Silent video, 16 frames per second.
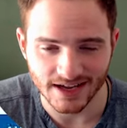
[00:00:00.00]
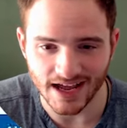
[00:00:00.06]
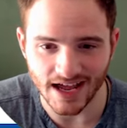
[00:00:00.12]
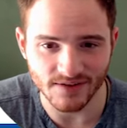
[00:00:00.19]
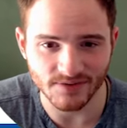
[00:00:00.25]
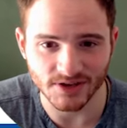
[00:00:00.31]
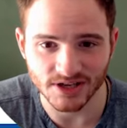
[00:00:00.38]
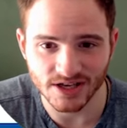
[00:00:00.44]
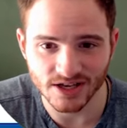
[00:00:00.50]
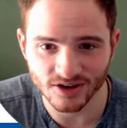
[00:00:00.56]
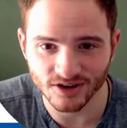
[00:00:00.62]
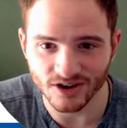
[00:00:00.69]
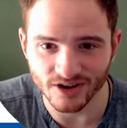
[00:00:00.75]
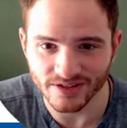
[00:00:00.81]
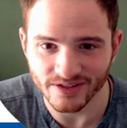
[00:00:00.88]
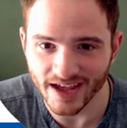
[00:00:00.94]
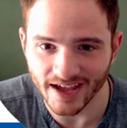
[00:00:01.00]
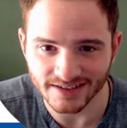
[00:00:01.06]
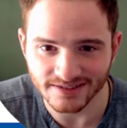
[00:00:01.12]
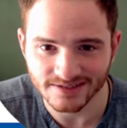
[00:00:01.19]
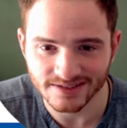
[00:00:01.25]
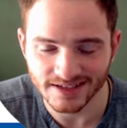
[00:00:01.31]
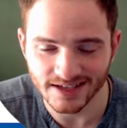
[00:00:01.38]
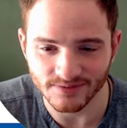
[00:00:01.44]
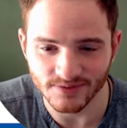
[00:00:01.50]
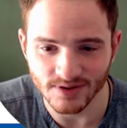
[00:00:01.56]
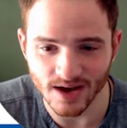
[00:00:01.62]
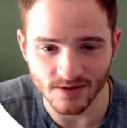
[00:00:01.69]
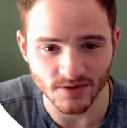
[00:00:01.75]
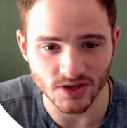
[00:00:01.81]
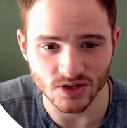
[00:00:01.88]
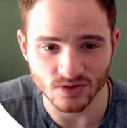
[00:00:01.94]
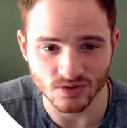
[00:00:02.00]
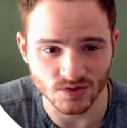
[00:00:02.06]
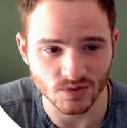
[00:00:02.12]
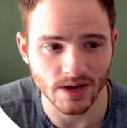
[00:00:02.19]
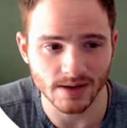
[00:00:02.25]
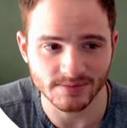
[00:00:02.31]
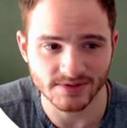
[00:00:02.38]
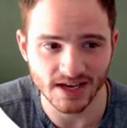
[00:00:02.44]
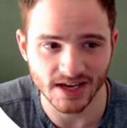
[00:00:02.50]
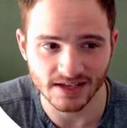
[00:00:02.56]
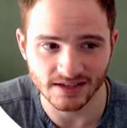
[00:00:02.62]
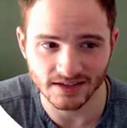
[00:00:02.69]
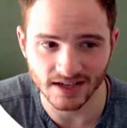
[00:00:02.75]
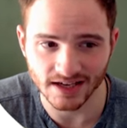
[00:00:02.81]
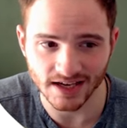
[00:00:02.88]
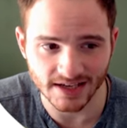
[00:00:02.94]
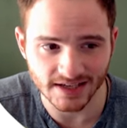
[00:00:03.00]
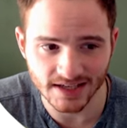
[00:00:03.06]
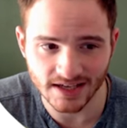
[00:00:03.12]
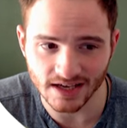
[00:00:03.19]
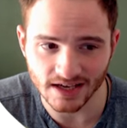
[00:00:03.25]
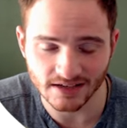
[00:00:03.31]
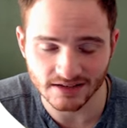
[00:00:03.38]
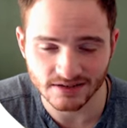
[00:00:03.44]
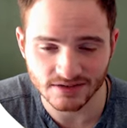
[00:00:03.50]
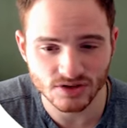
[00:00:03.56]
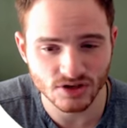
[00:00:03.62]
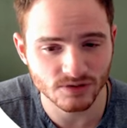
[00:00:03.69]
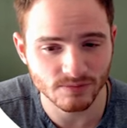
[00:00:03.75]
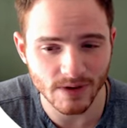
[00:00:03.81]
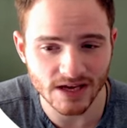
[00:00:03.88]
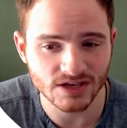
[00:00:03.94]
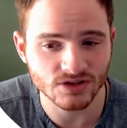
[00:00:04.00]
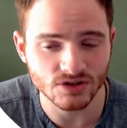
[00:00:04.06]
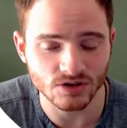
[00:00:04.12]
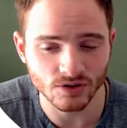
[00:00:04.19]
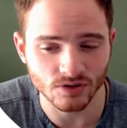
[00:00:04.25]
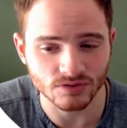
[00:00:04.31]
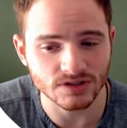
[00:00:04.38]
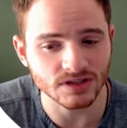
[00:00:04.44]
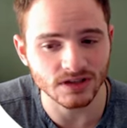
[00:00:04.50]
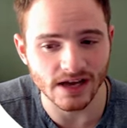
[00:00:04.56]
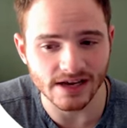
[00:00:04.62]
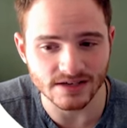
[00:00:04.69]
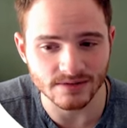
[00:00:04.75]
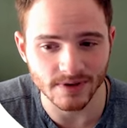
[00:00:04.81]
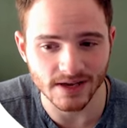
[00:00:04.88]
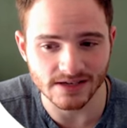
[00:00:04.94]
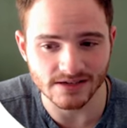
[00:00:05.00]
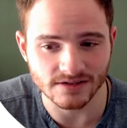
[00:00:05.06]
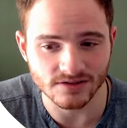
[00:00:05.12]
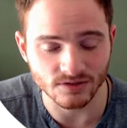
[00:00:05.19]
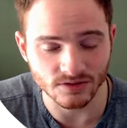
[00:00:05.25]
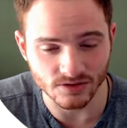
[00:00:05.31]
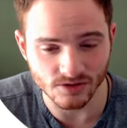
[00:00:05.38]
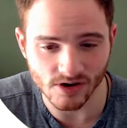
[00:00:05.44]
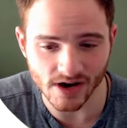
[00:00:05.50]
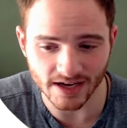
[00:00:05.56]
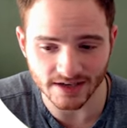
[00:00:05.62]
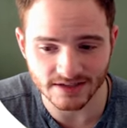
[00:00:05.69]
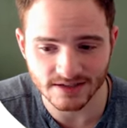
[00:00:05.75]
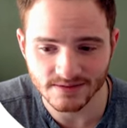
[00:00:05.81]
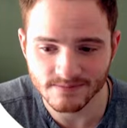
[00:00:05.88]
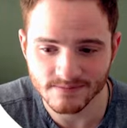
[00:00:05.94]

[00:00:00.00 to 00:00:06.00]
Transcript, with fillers: half a year on that if you have a huge website like IKEA, just making sure those collection pages are correct.